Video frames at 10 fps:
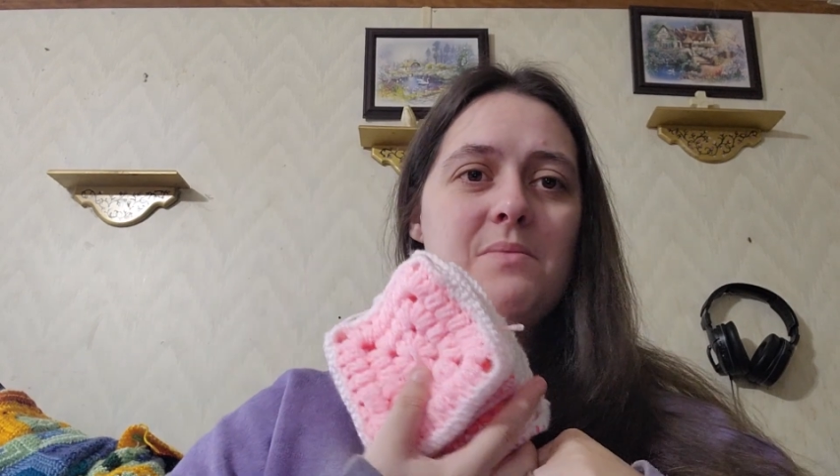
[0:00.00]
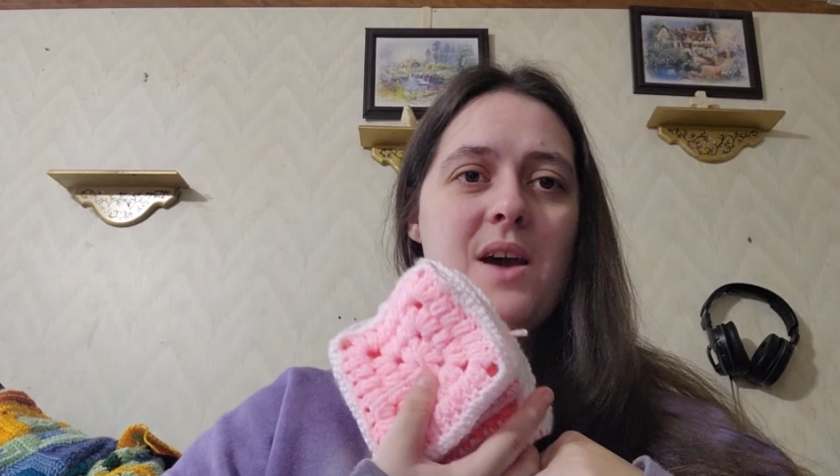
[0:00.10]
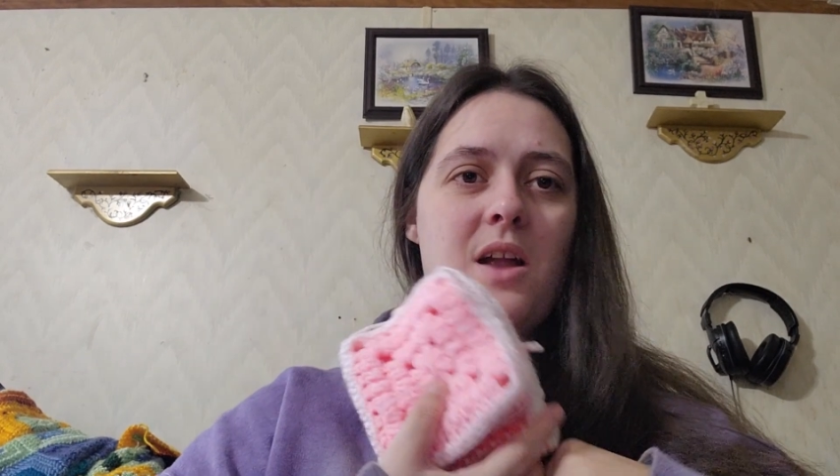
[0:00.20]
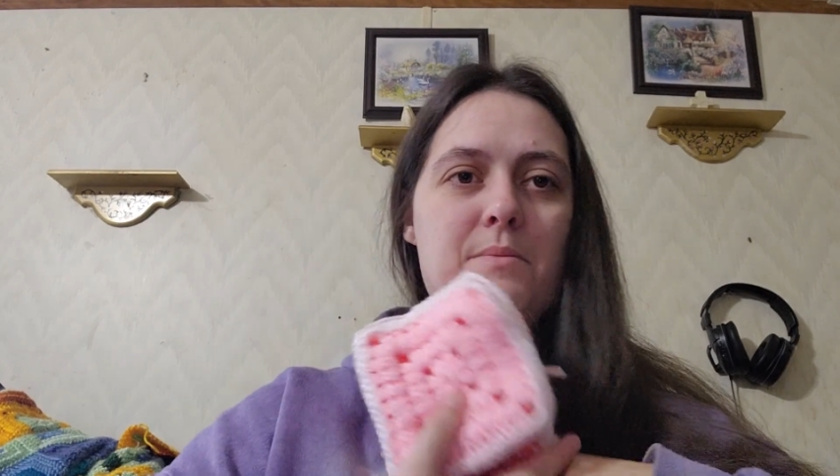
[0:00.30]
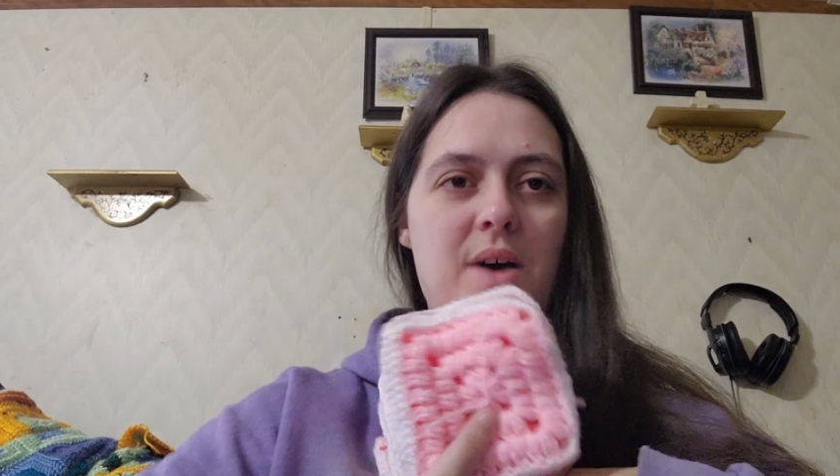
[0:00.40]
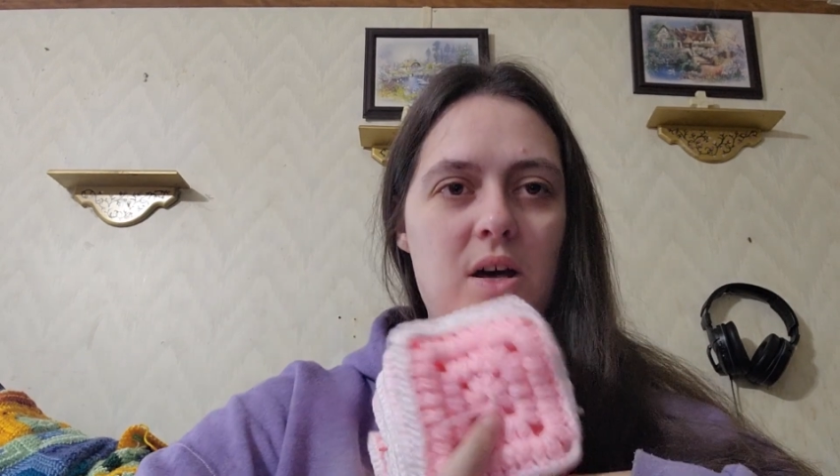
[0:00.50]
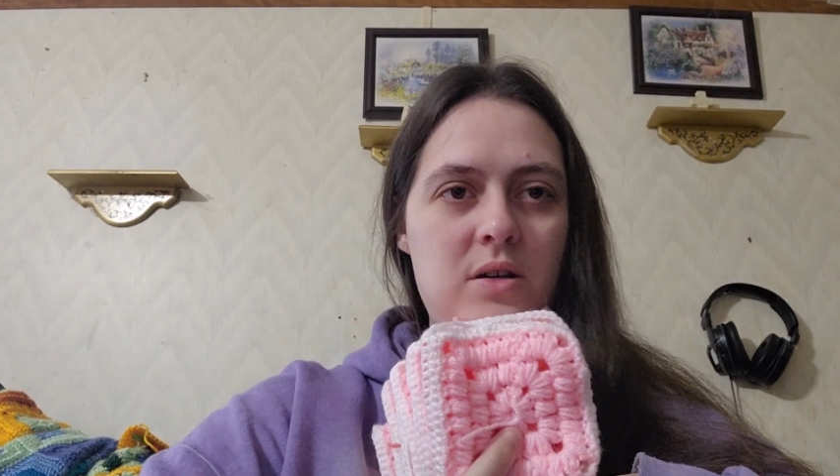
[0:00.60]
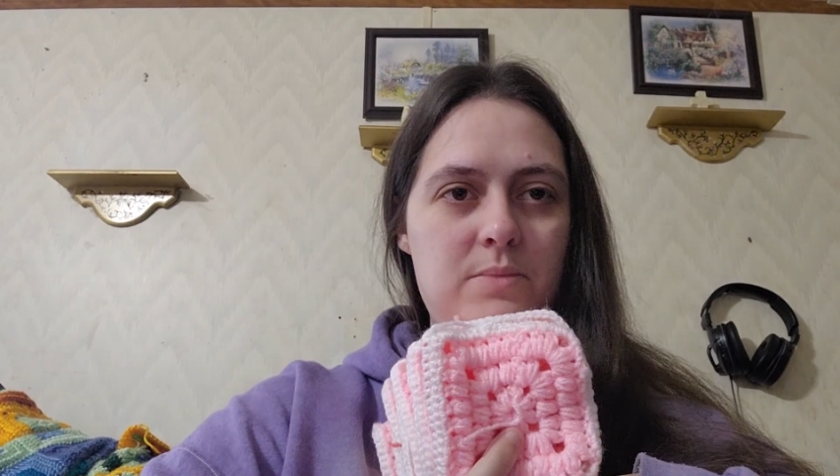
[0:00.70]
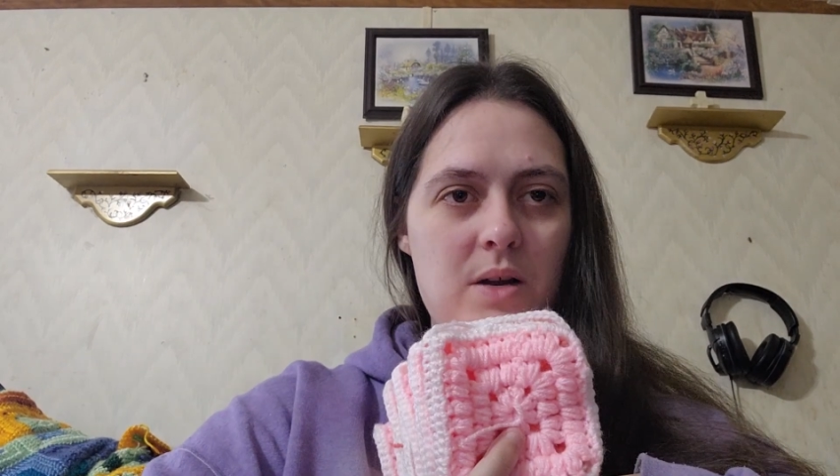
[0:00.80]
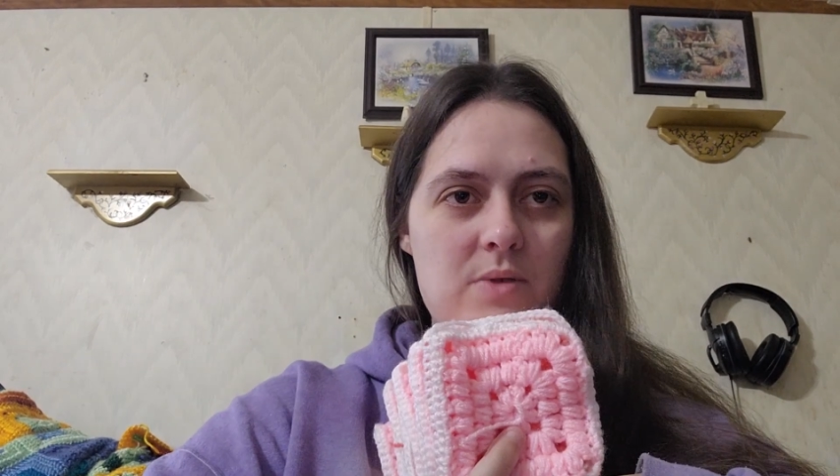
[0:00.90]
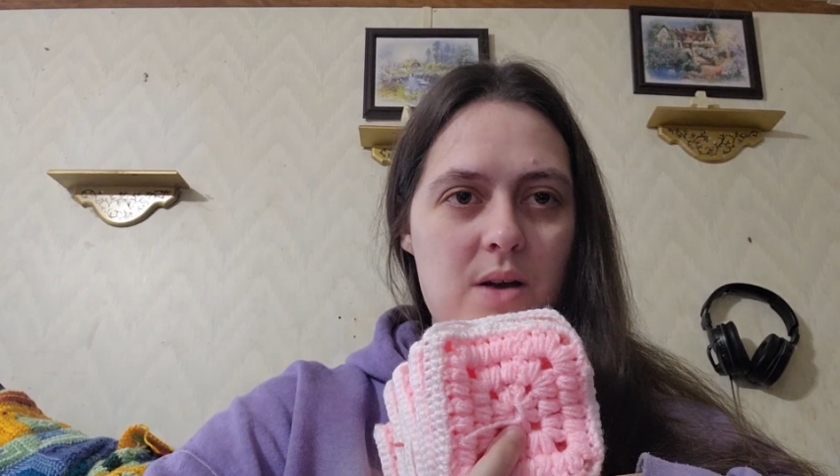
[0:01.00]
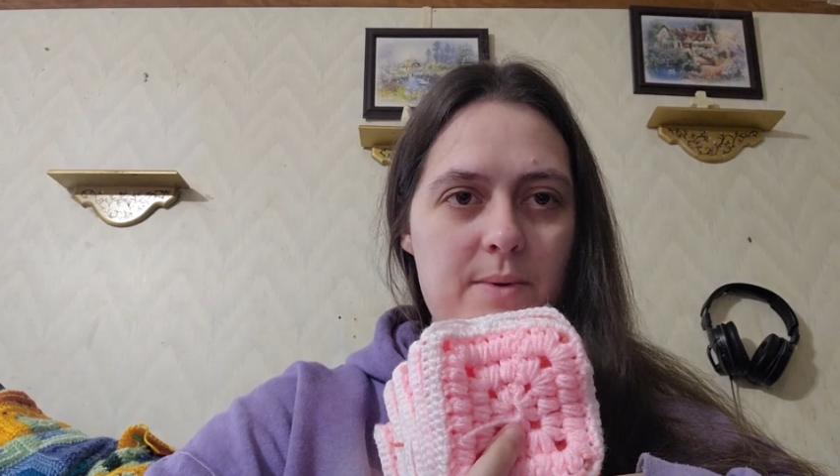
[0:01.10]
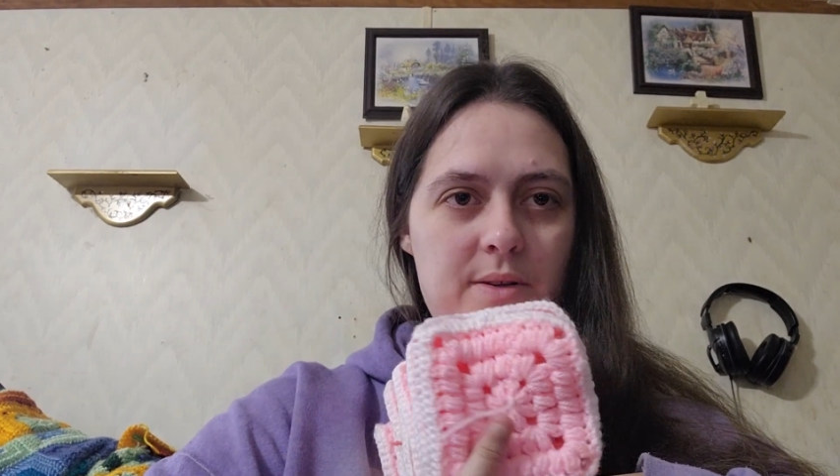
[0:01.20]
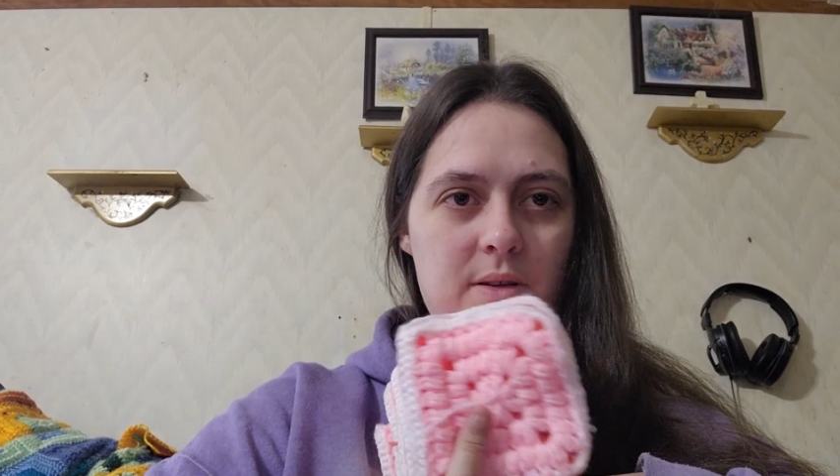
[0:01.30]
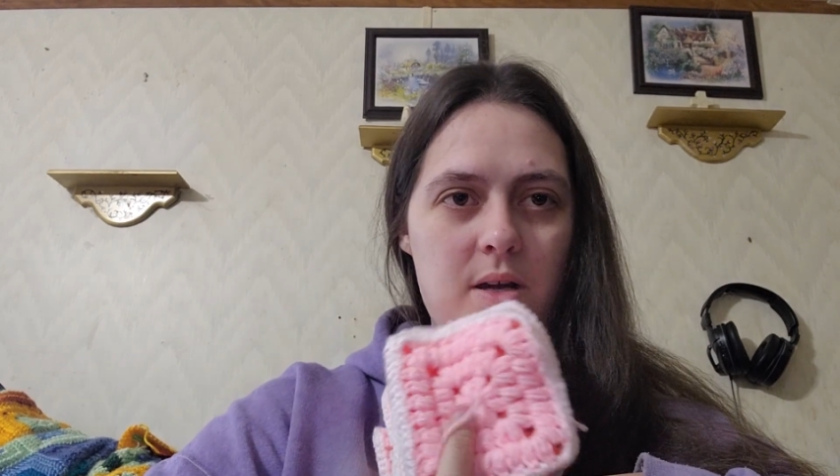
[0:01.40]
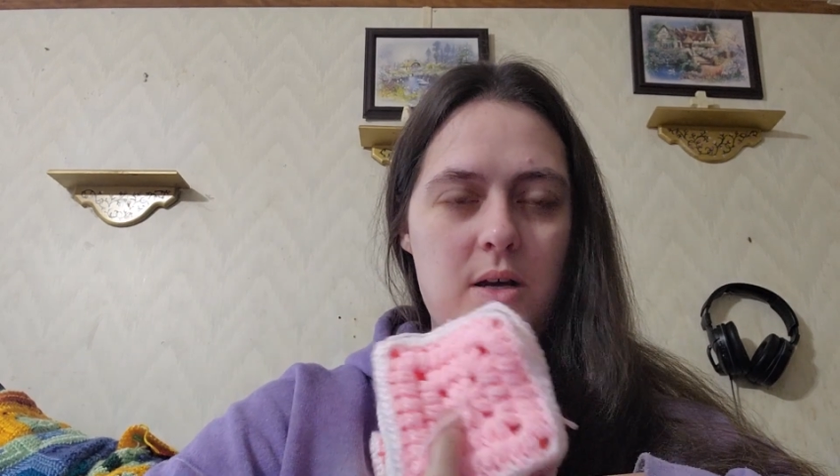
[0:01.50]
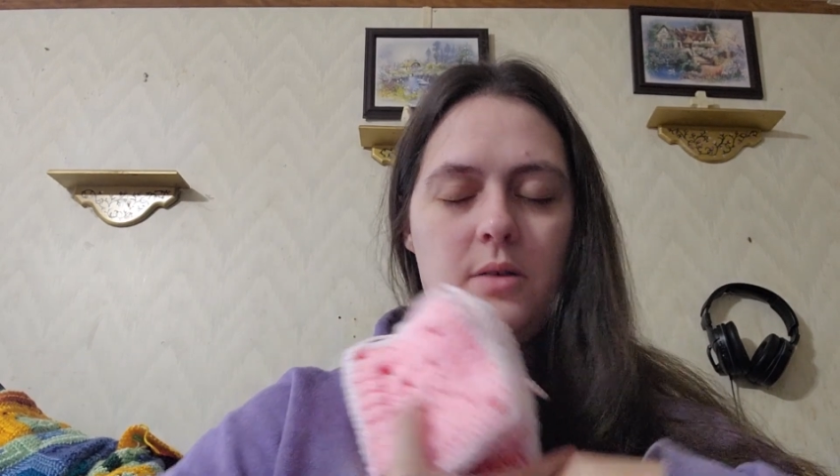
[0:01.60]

pattern by Hoop by Robin.